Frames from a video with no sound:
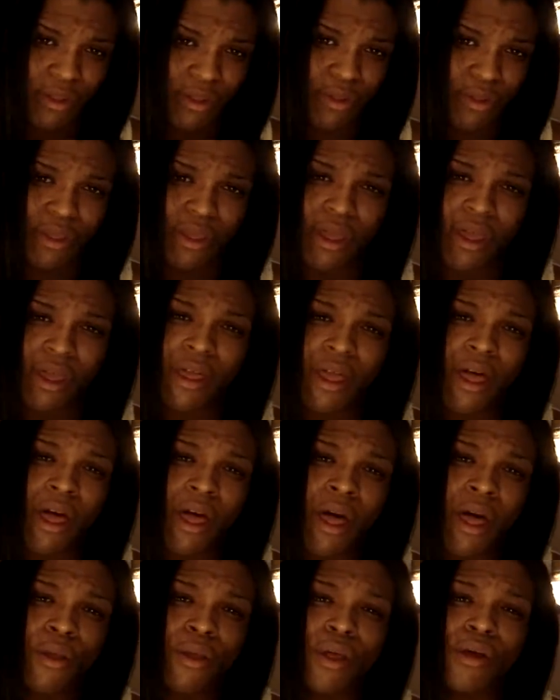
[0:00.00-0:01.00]

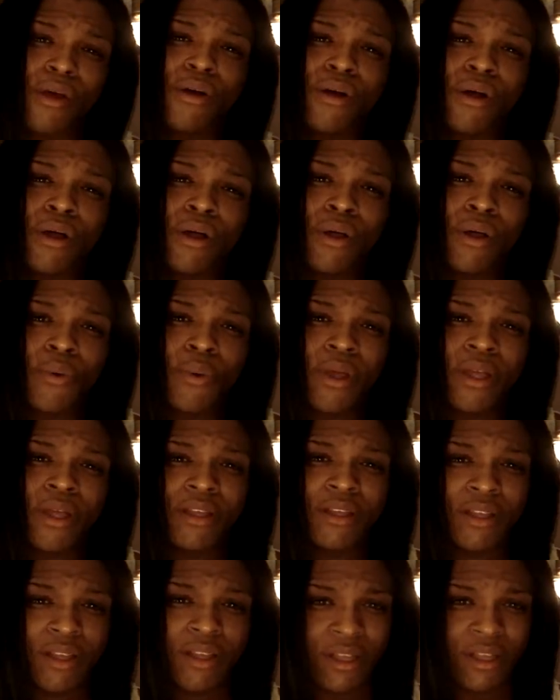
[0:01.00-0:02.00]
Oh,
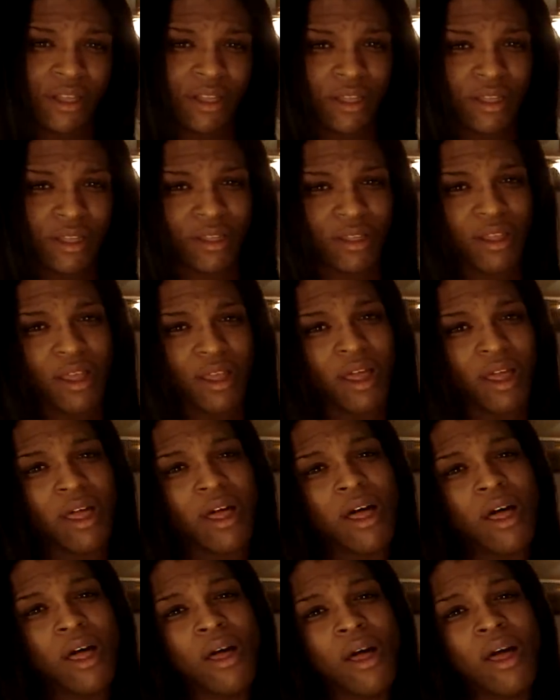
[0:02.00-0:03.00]

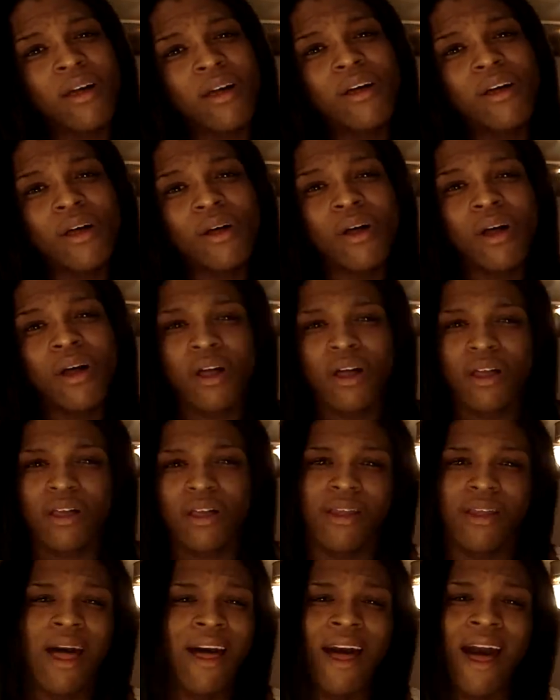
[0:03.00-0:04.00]
oh,
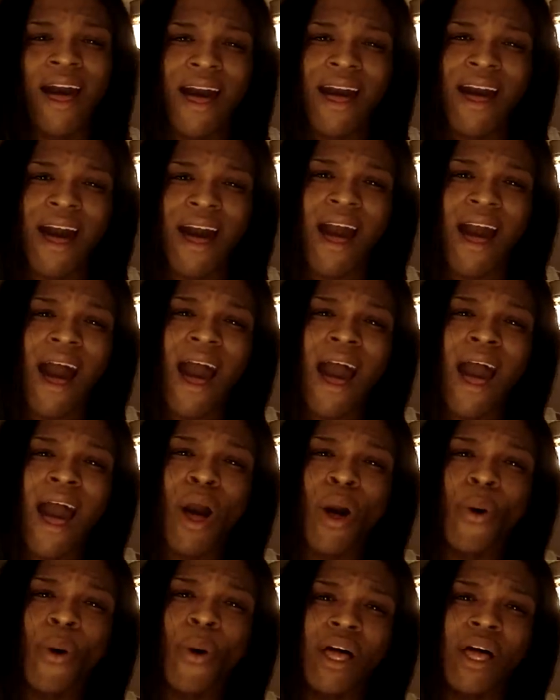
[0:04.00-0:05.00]

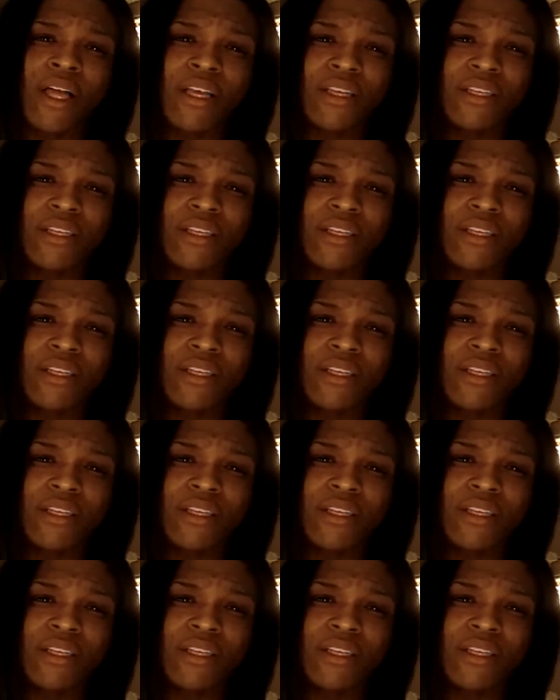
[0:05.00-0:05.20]
oh,